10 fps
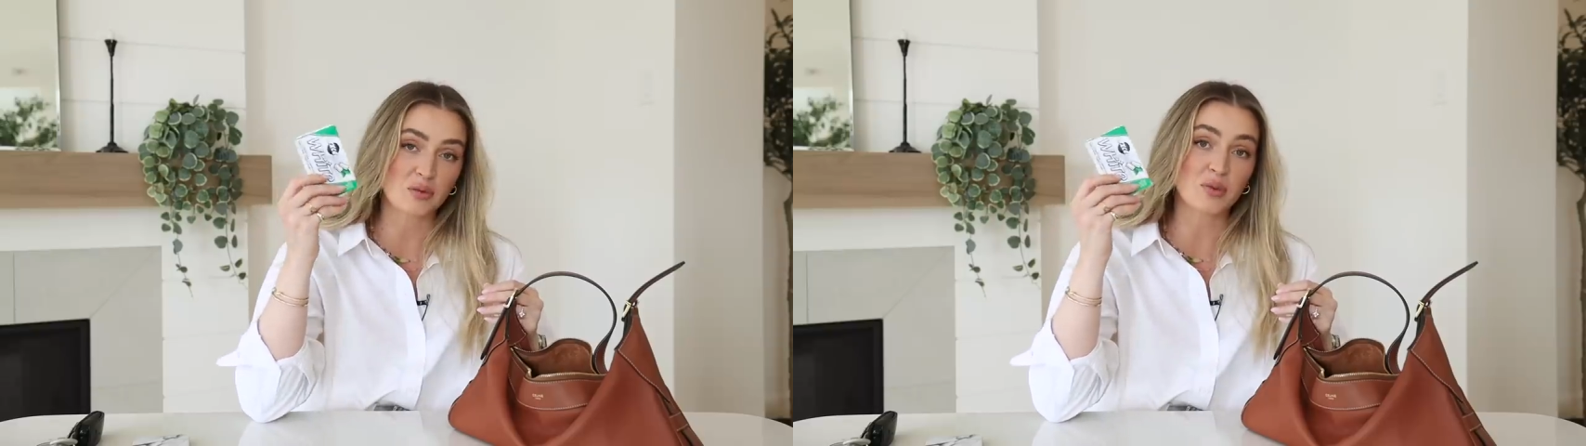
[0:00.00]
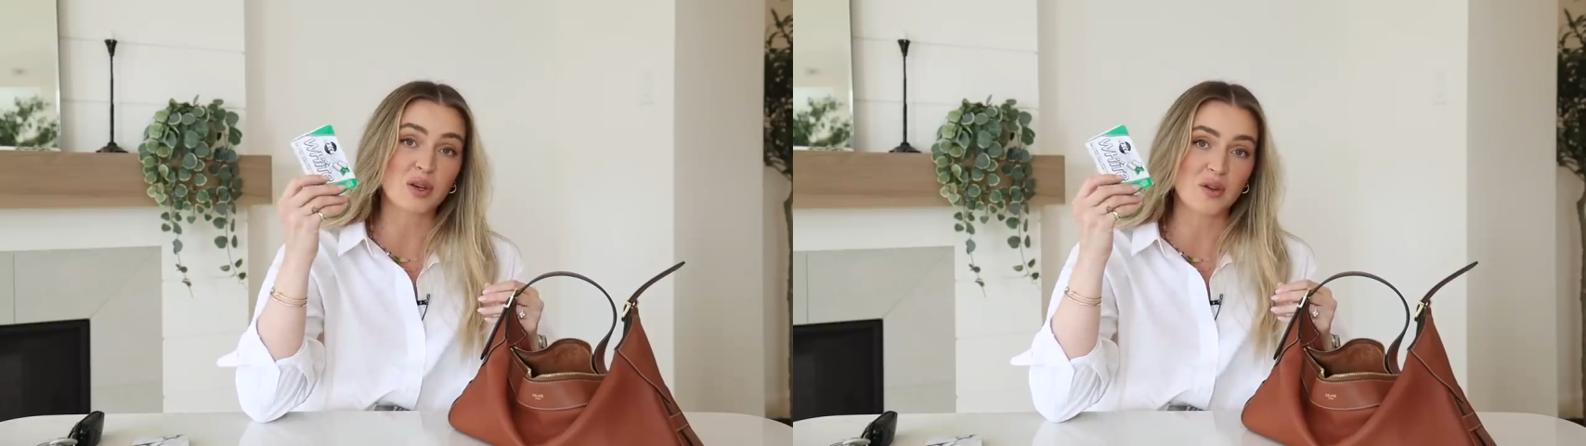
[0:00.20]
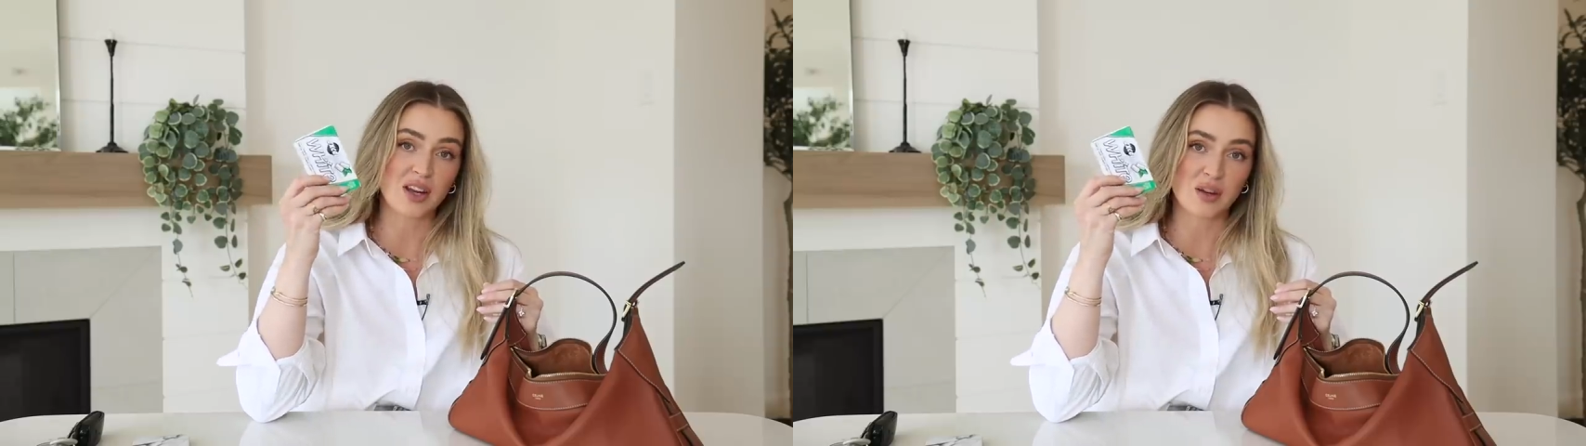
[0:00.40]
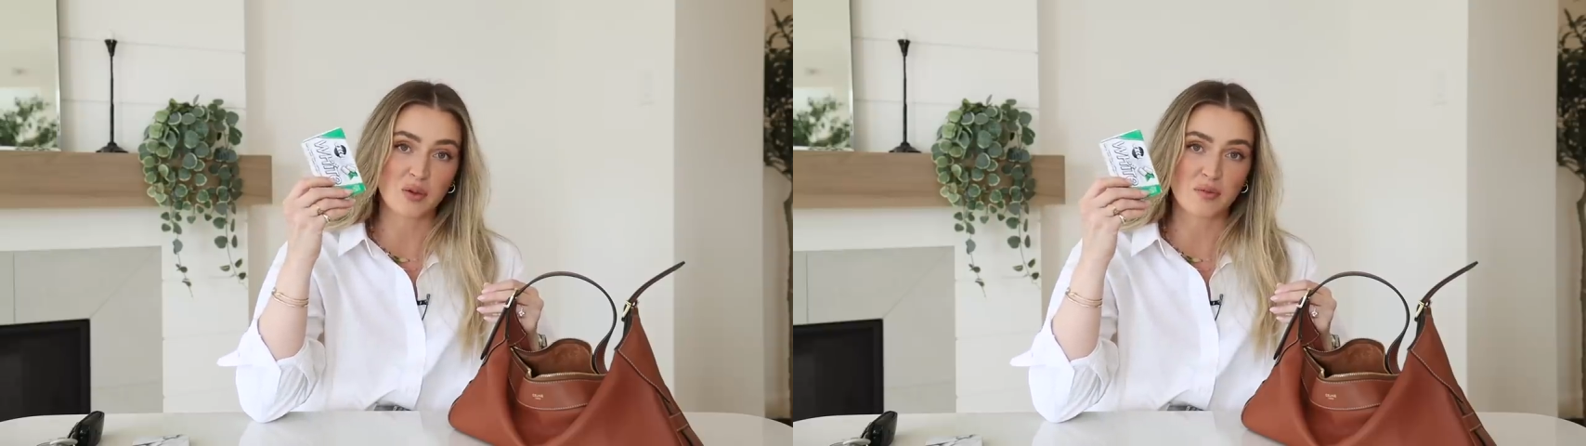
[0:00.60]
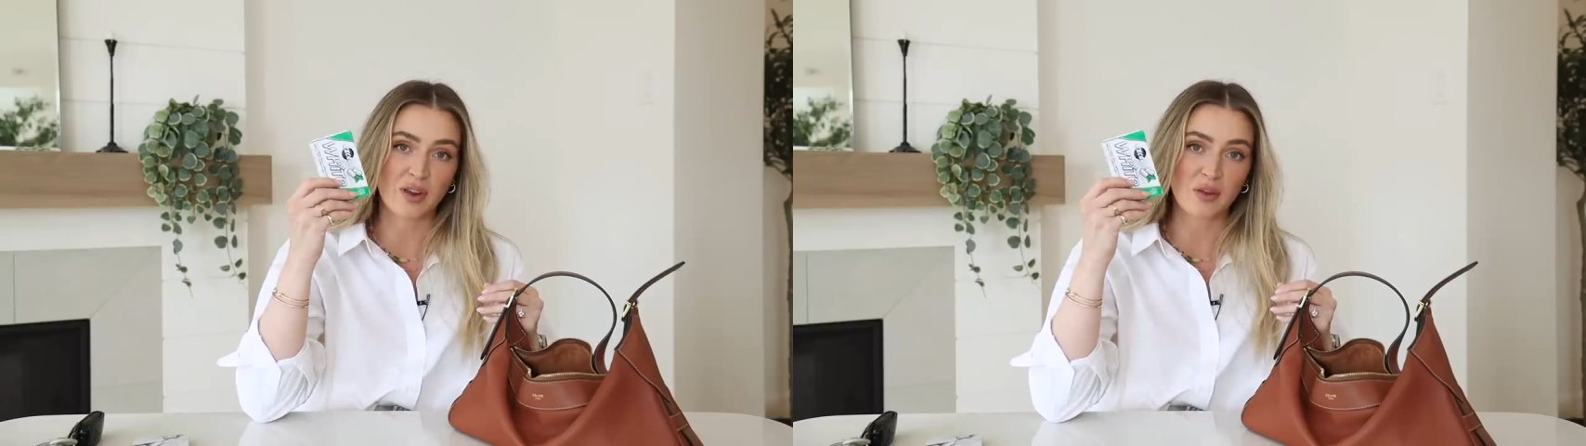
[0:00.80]
reunited
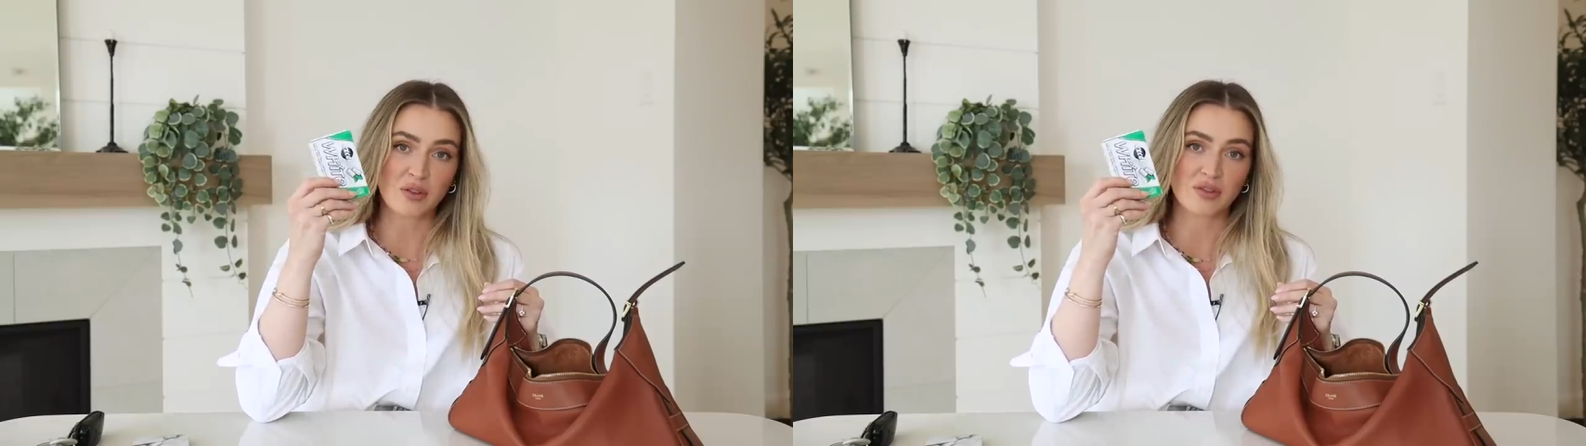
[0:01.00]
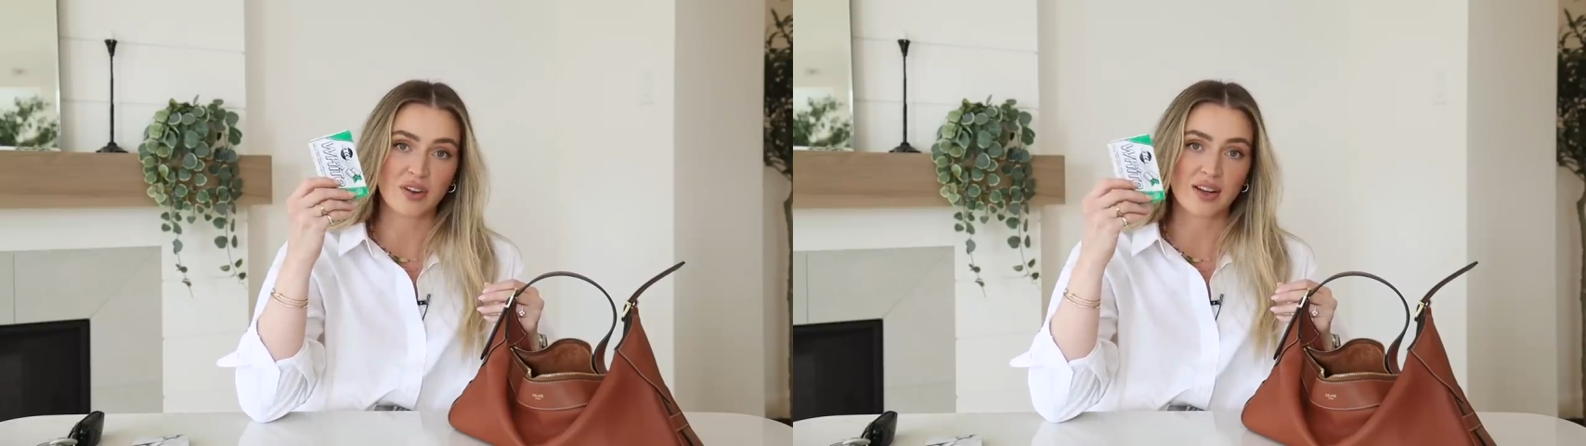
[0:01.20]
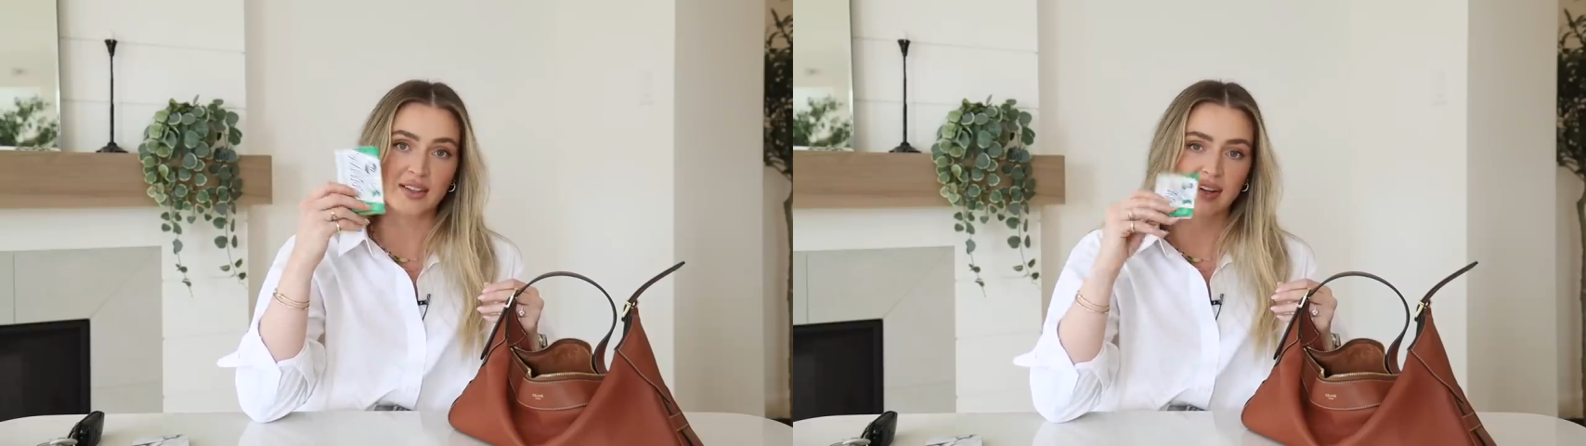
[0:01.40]
with my old friend.